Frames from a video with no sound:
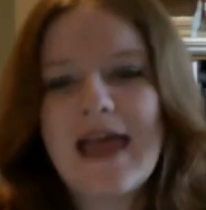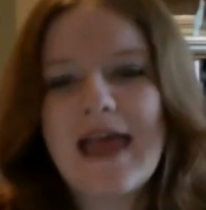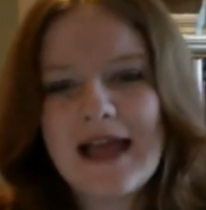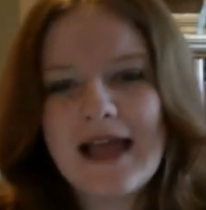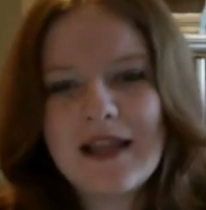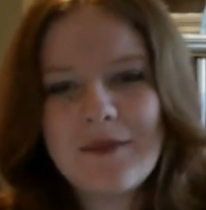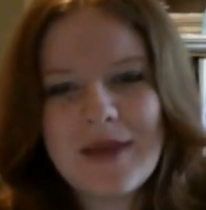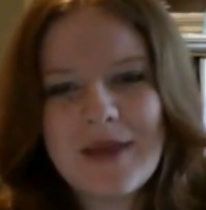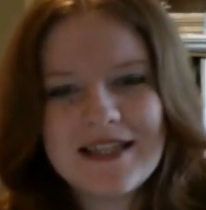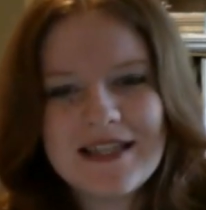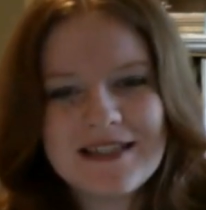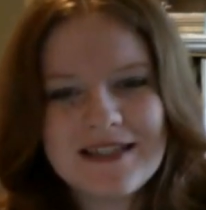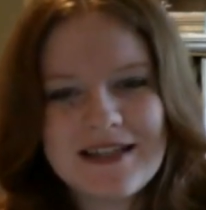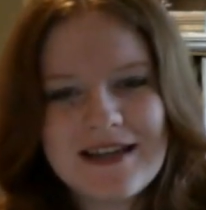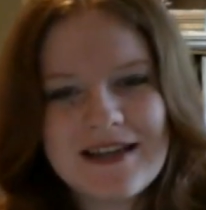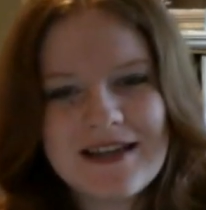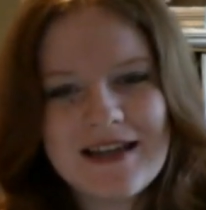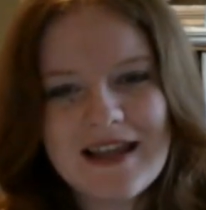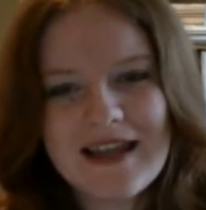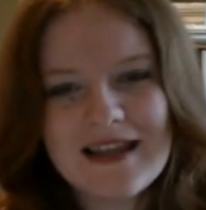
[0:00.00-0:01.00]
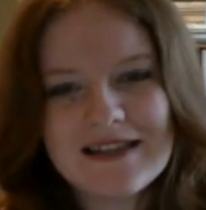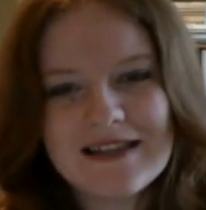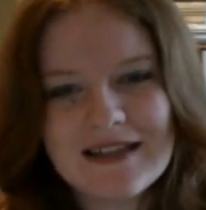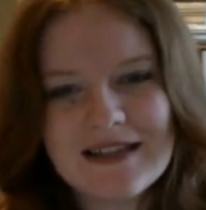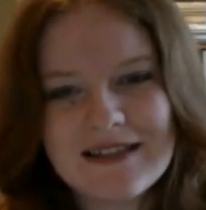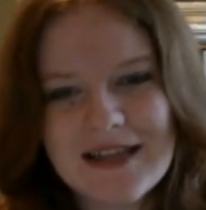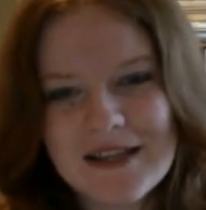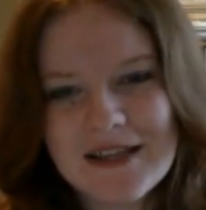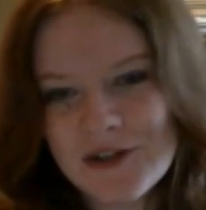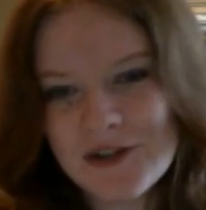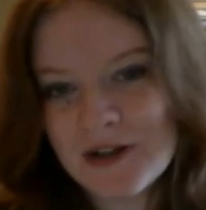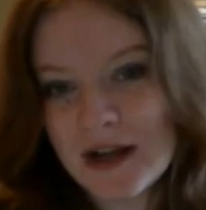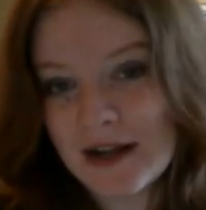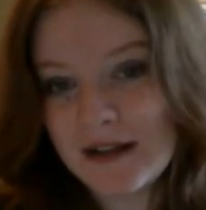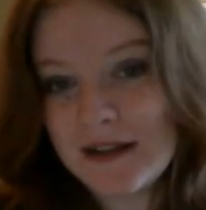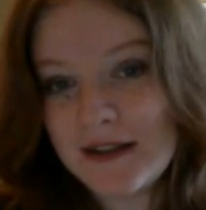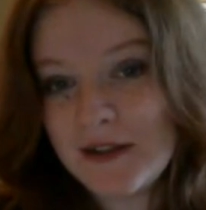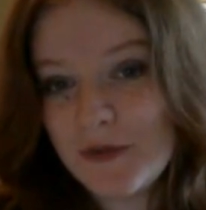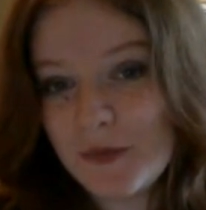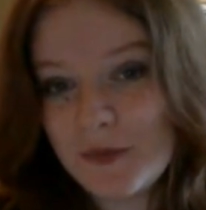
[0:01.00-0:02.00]
Alabasta is a desert
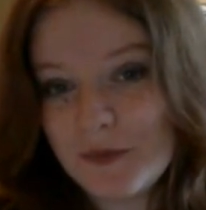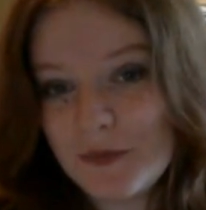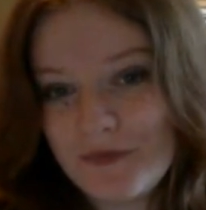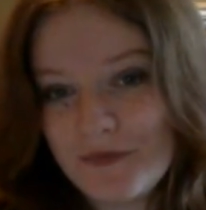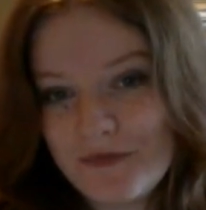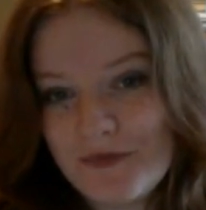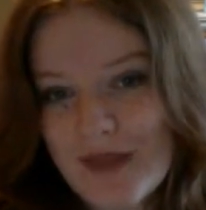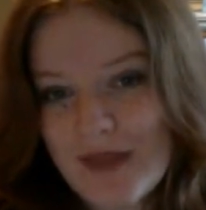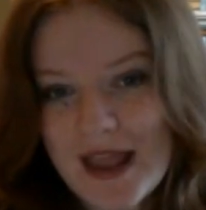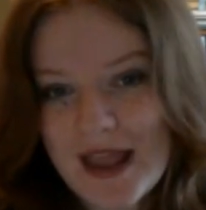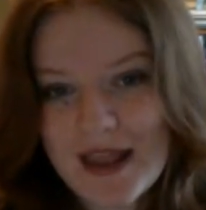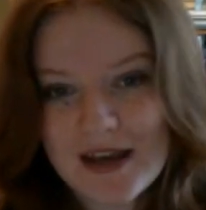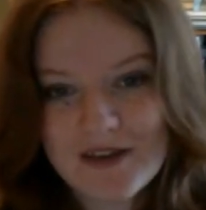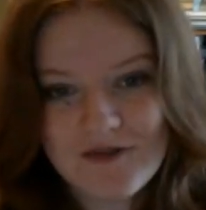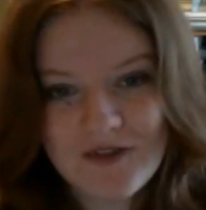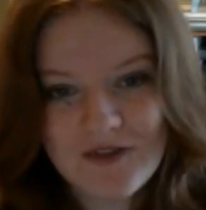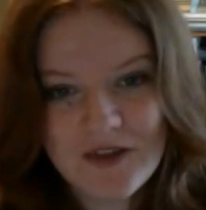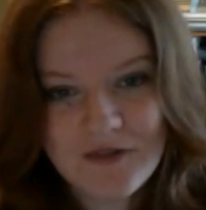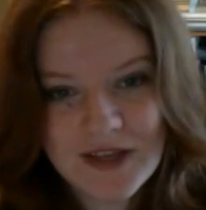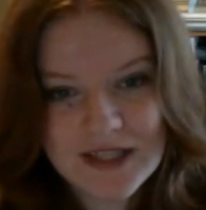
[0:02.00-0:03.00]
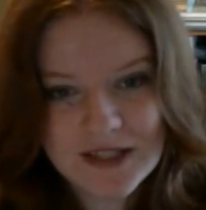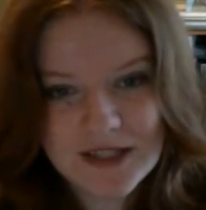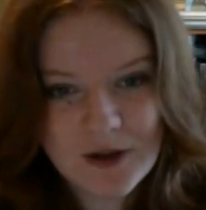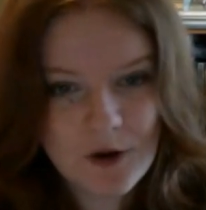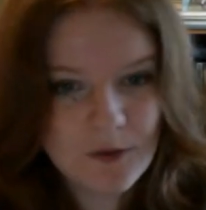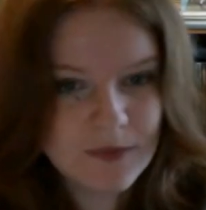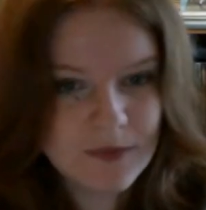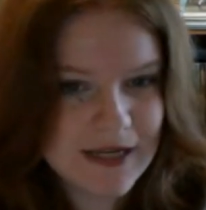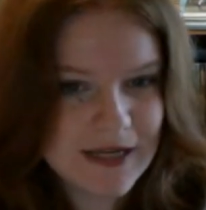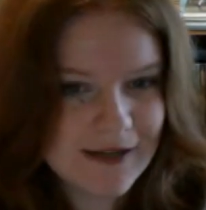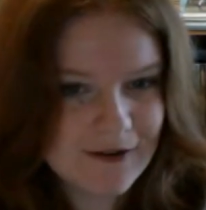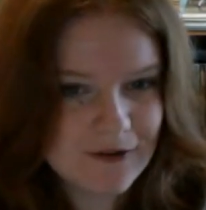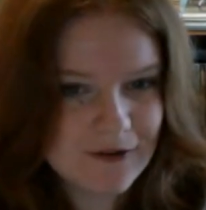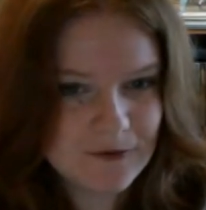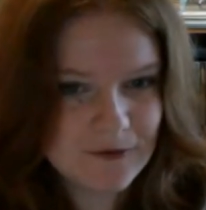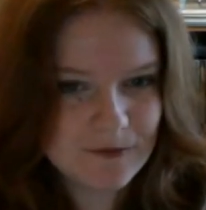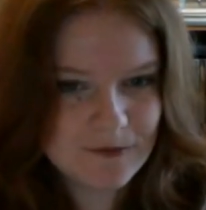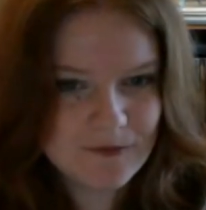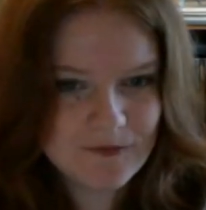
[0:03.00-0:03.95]
island and Vivi's hometown.